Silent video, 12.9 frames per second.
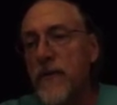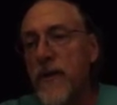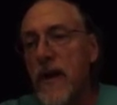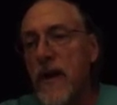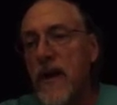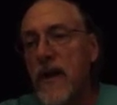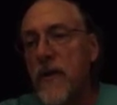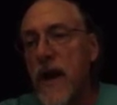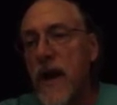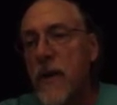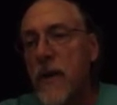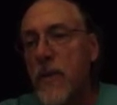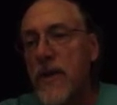fiddling
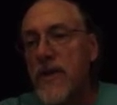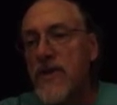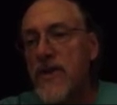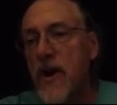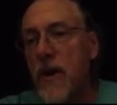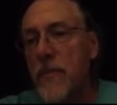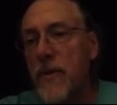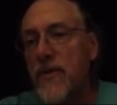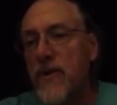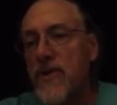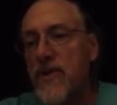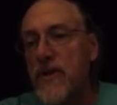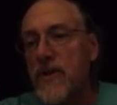around with the start
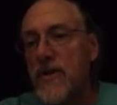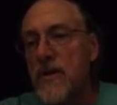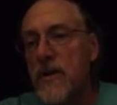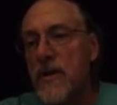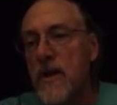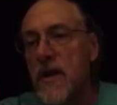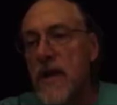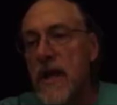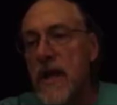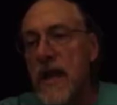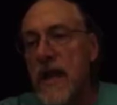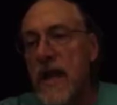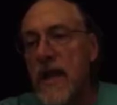position,
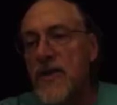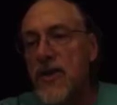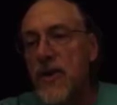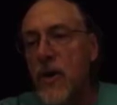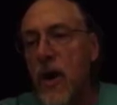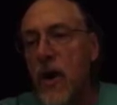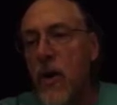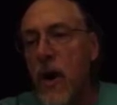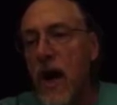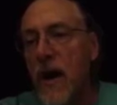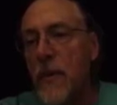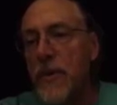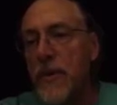as you go
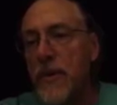up,